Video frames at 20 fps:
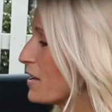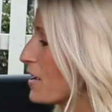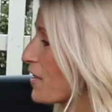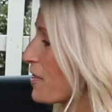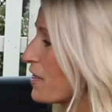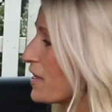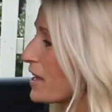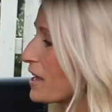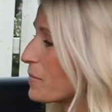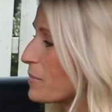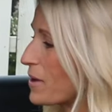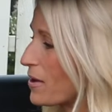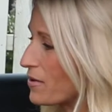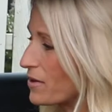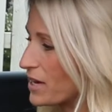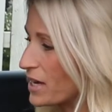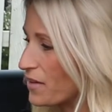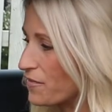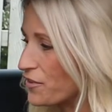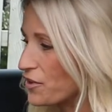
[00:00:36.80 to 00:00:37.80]
Think about
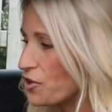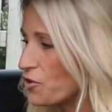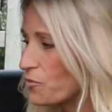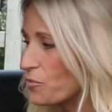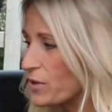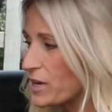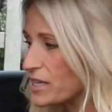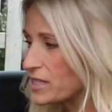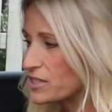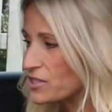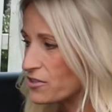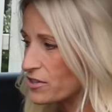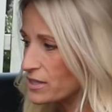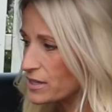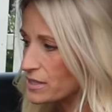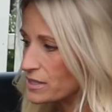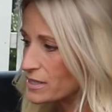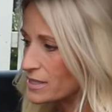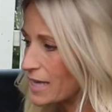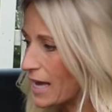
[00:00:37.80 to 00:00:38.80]
it. If your wrists are in
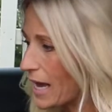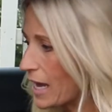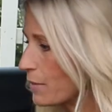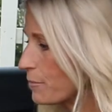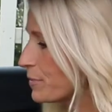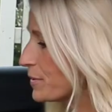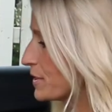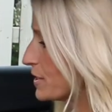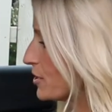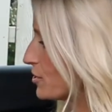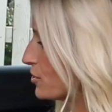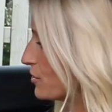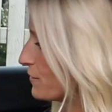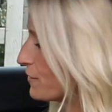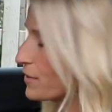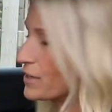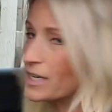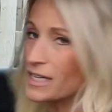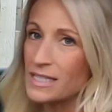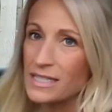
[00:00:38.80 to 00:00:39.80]
the same position
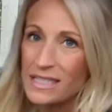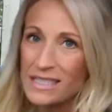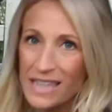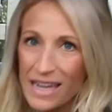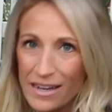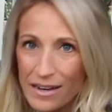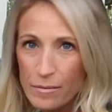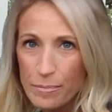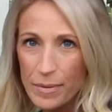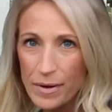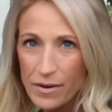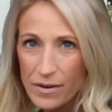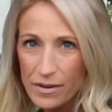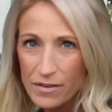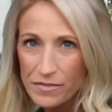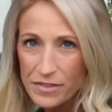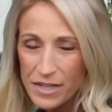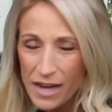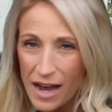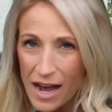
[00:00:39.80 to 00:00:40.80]
for an extended period
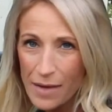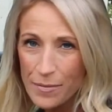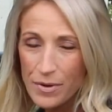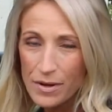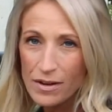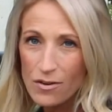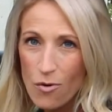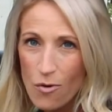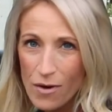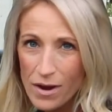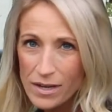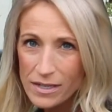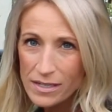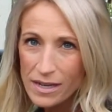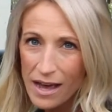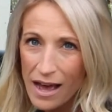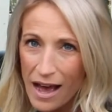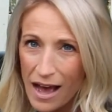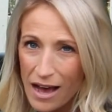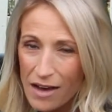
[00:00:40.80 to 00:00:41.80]
of time, you're going
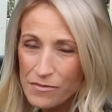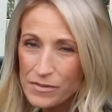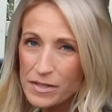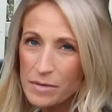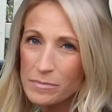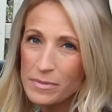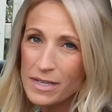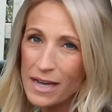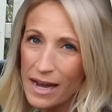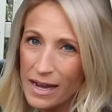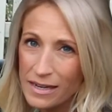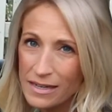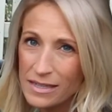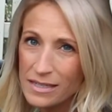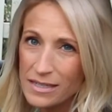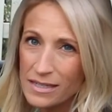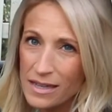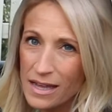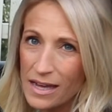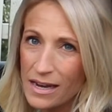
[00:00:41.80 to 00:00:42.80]
to have some
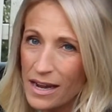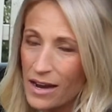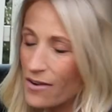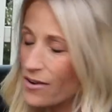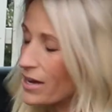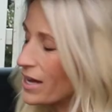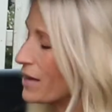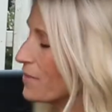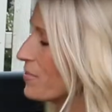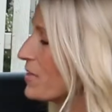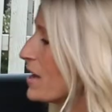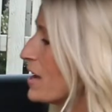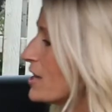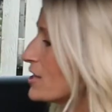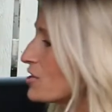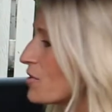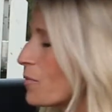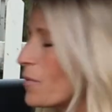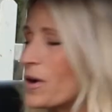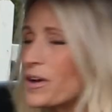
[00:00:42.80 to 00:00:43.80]
tightness in that area.
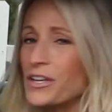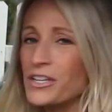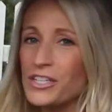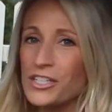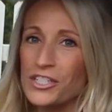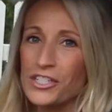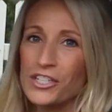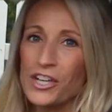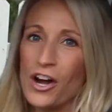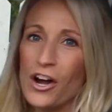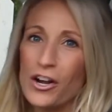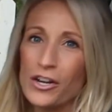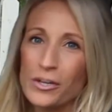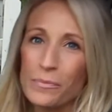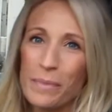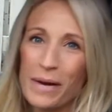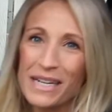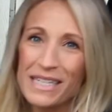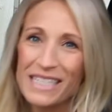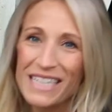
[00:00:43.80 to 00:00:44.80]
So I want you to start
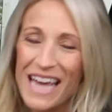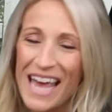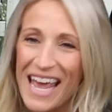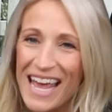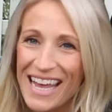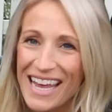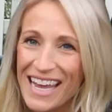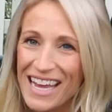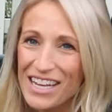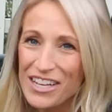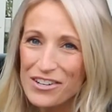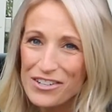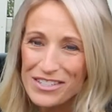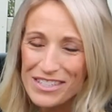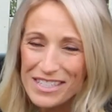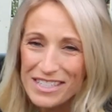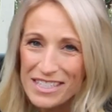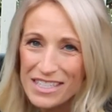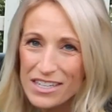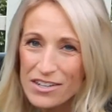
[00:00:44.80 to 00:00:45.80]
by taking your
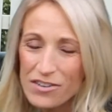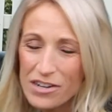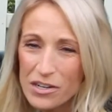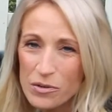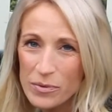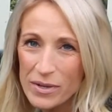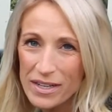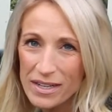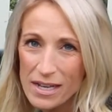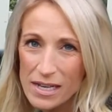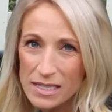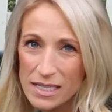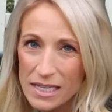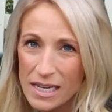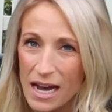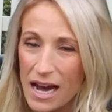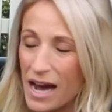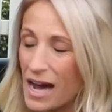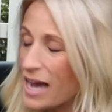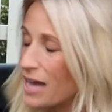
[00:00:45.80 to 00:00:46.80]
steering wheel as a
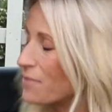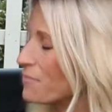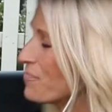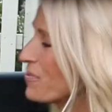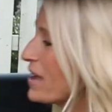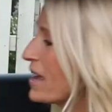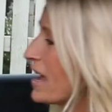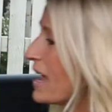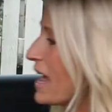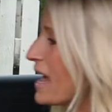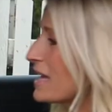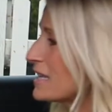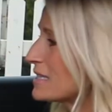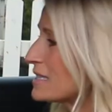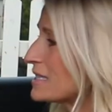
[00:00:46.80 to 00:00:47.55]
guide and